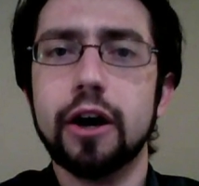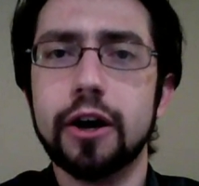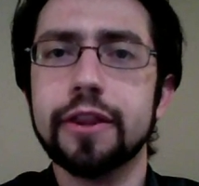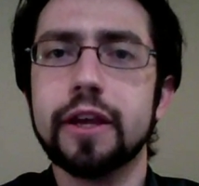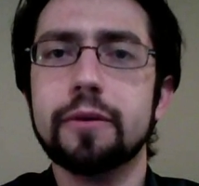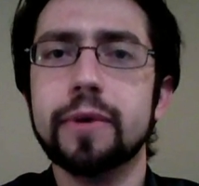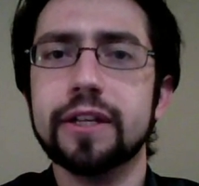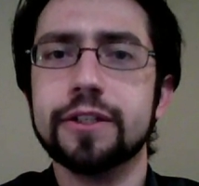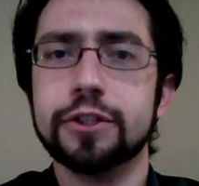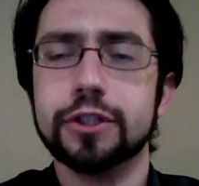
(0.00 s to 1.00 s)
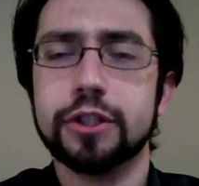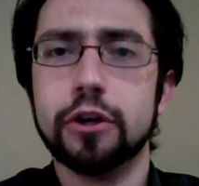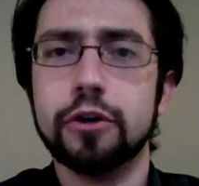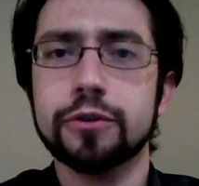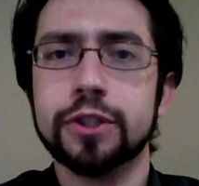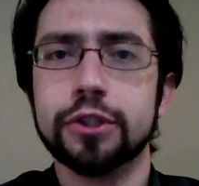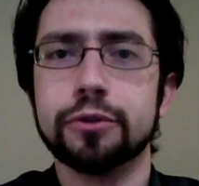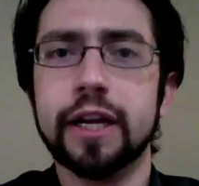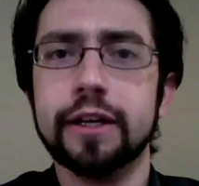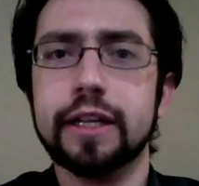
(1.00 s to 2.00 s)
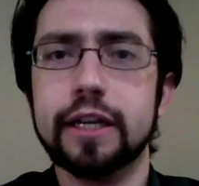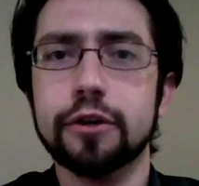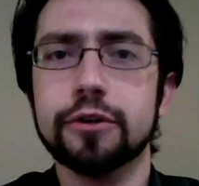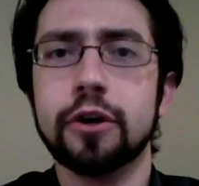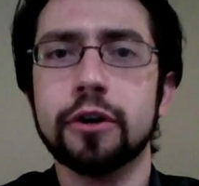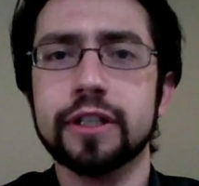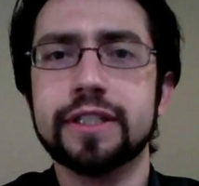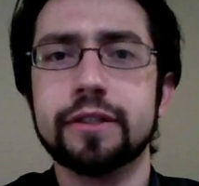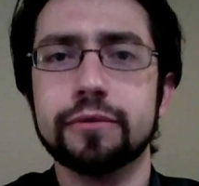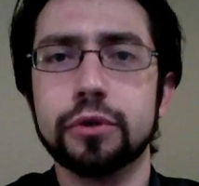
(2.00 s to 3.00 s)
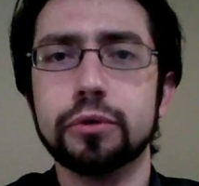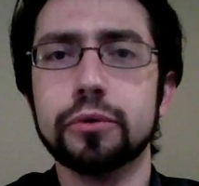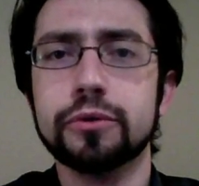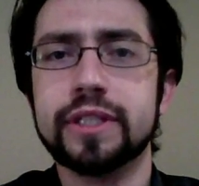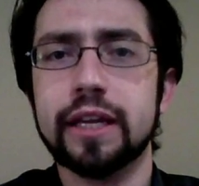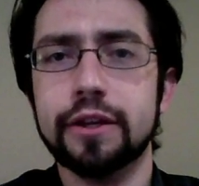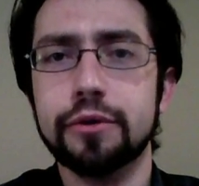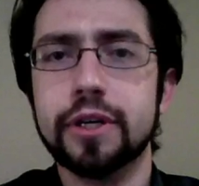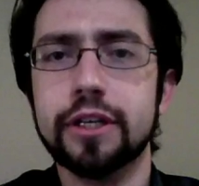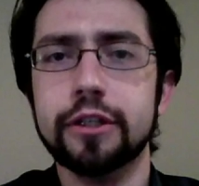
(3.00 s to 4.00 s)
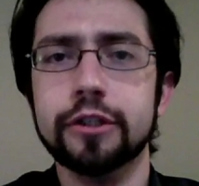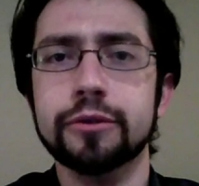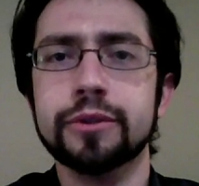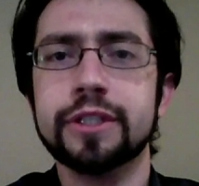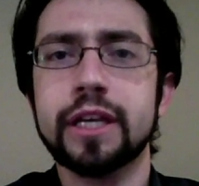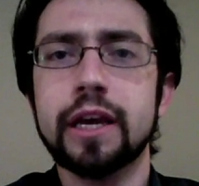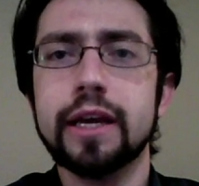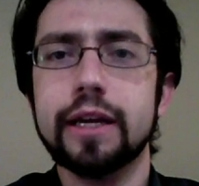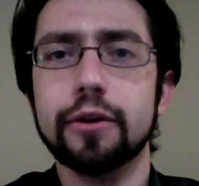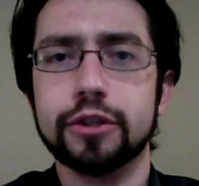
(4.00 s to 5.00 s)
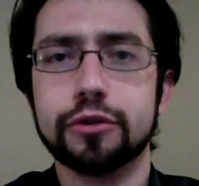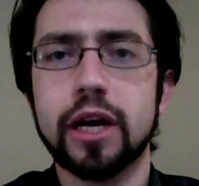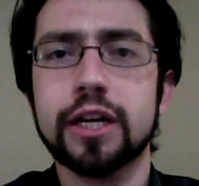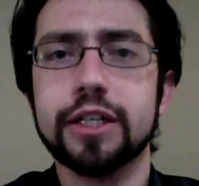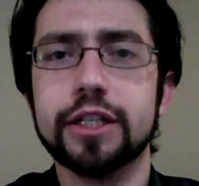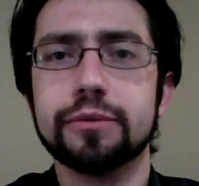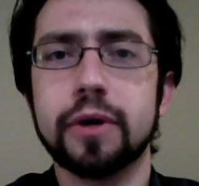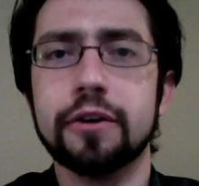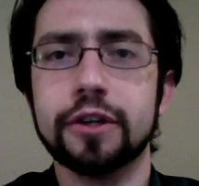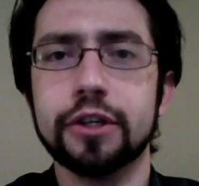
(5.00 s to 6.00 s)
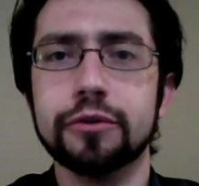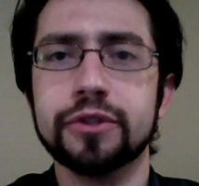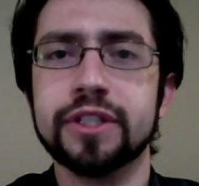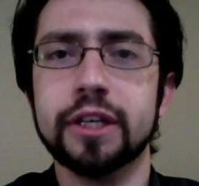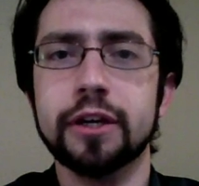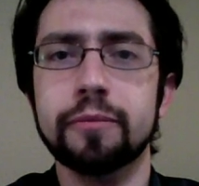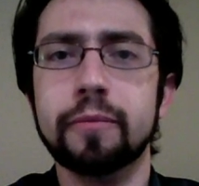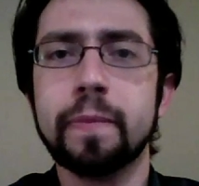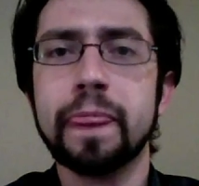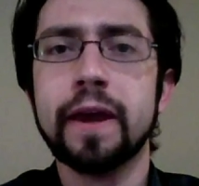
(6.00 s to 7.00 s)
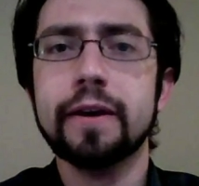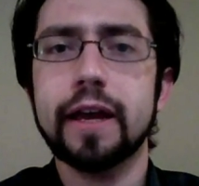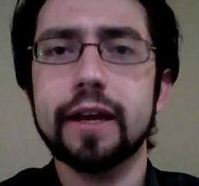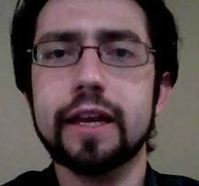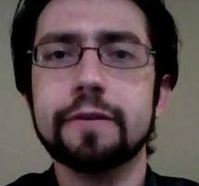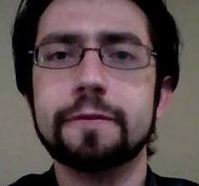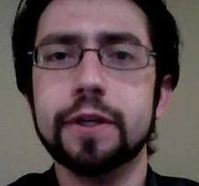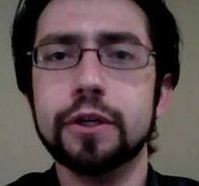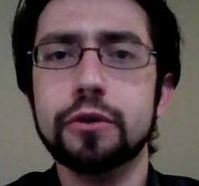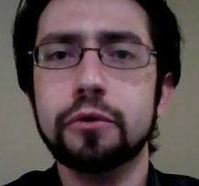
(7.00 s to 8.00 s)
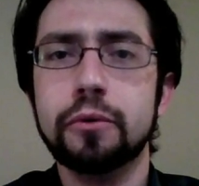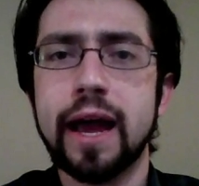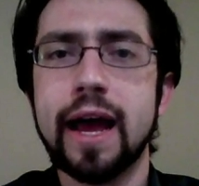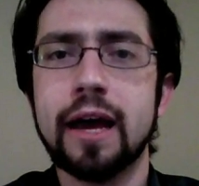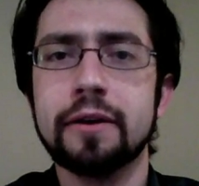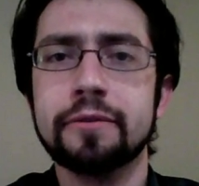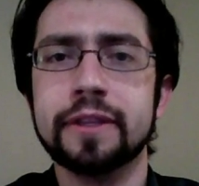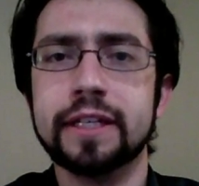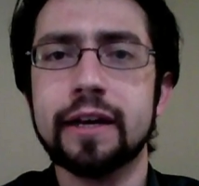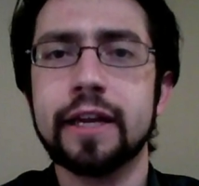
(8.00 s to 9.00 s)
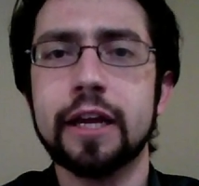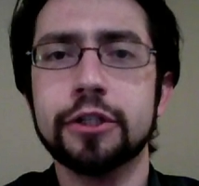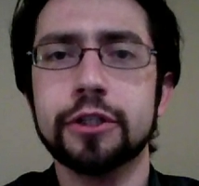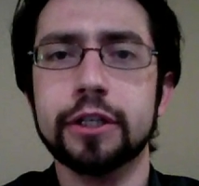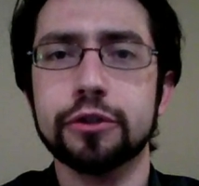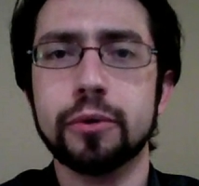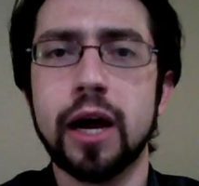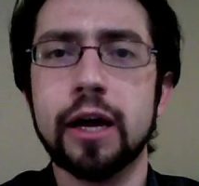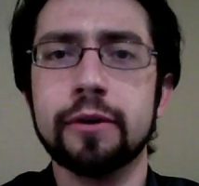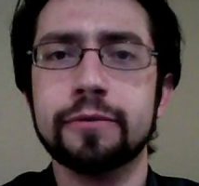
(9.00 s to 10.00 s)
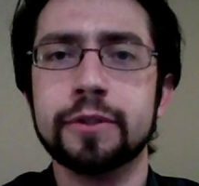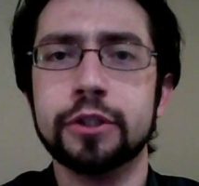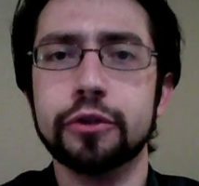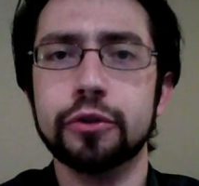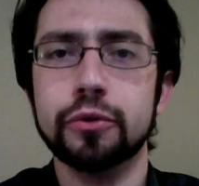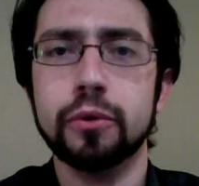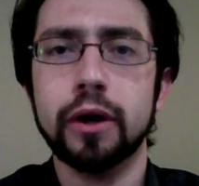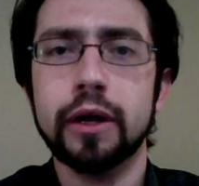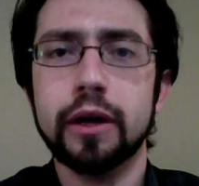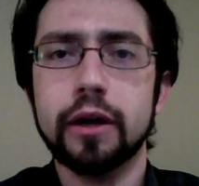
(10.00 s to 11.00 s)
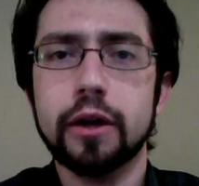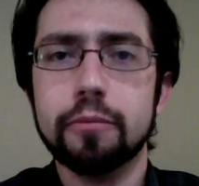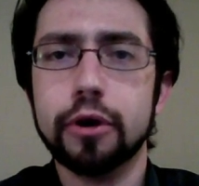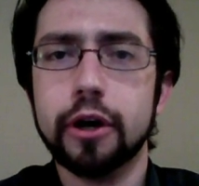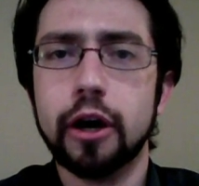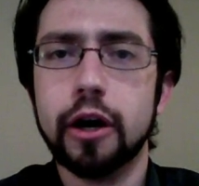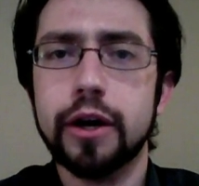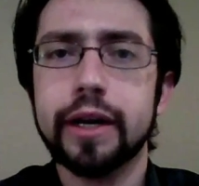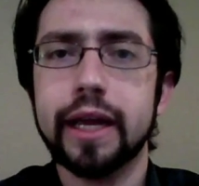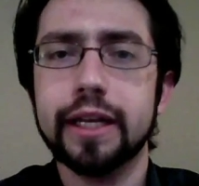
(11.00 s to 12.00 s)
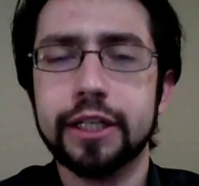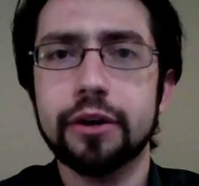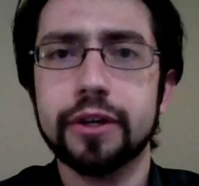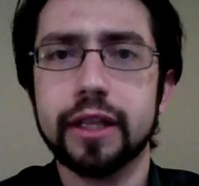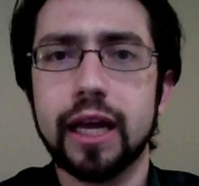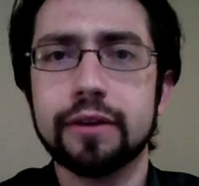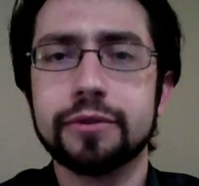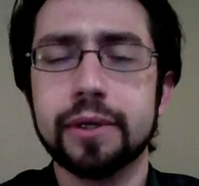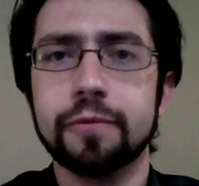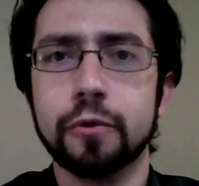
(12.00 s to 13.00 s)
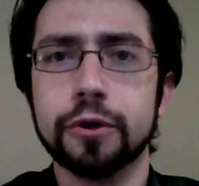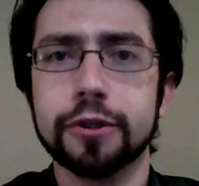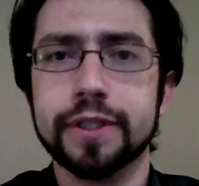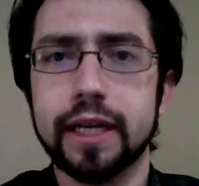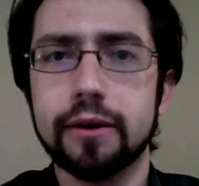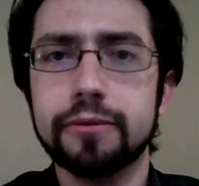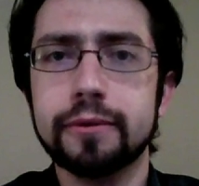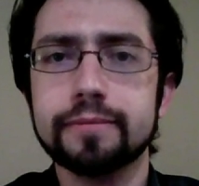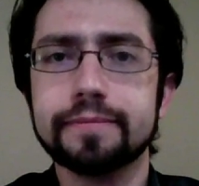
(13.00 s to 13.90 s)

on them. It's just all straight. Here are lists of tools that you can use. Here are strategies for how to use them. And if you have the dedication and drive to put on a charity live stream for yourself,